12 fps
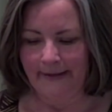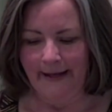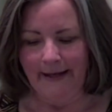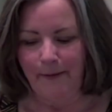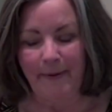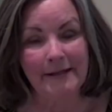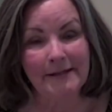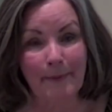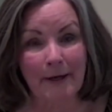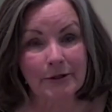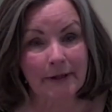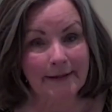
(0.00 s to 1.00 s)
He pays
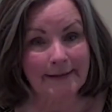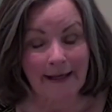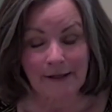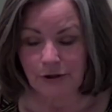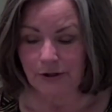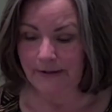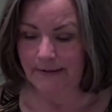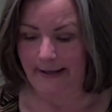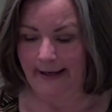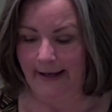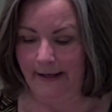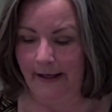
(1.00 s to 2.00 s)
special attention to
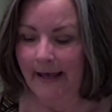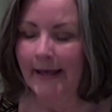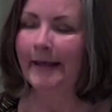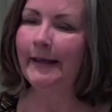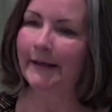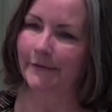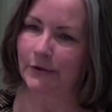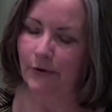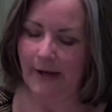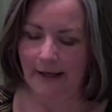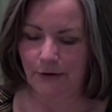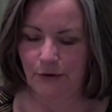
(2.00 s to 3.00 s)
Hannah. He gives her
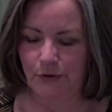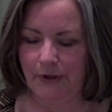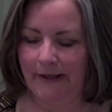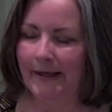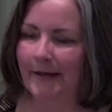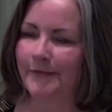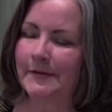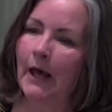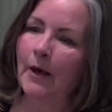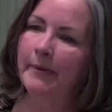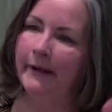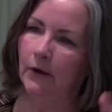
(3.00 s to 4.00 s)
extra
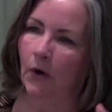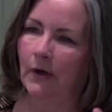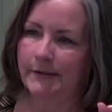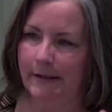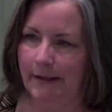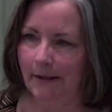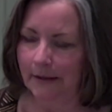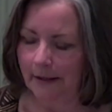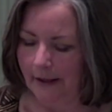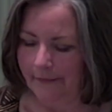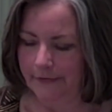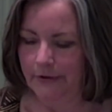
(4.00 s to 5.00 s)
gifts because he
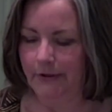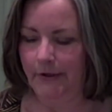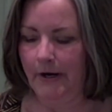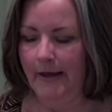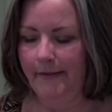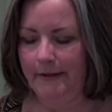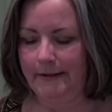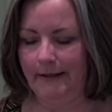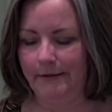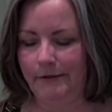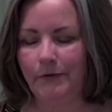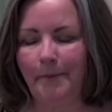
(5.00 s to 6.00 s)
loved her, the
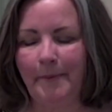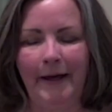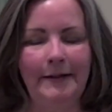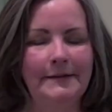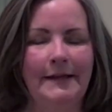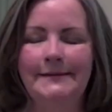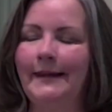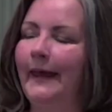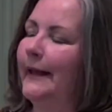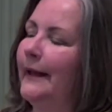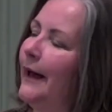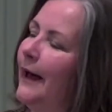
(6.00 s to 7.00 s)
text reminds us,
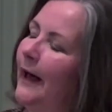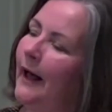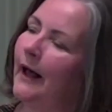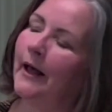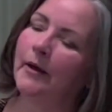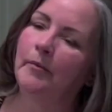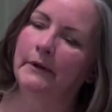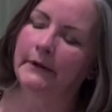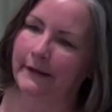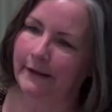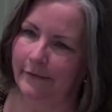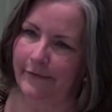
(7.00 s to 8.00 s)
and I
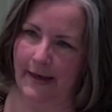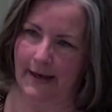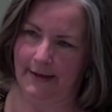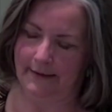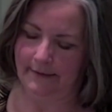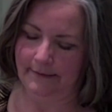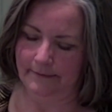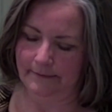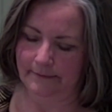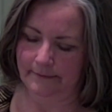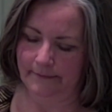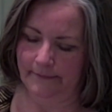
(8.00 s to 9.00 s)
believe that.
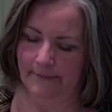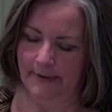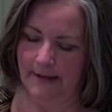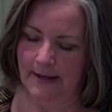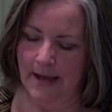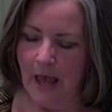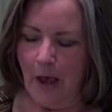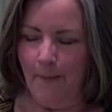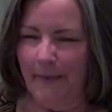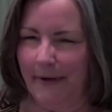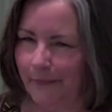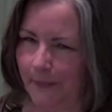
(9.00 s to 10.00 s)

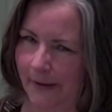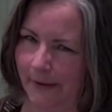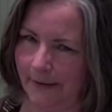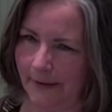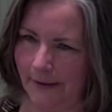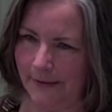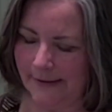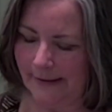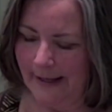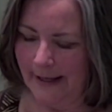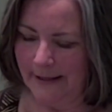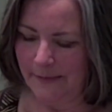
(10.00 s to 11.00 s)
But if we look
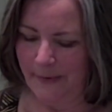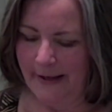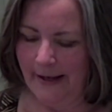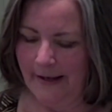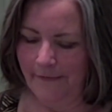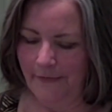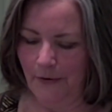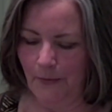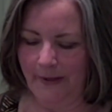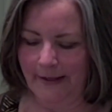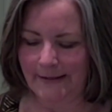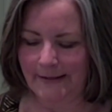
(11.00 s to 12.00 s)
closely at his behavior,
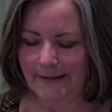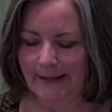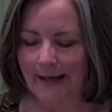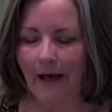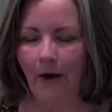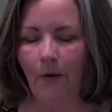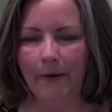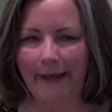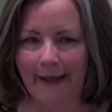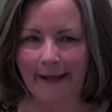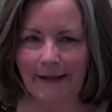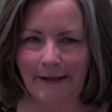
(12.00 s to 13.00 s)
we can see how
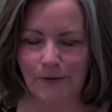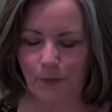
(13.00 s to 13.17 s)
Kenny's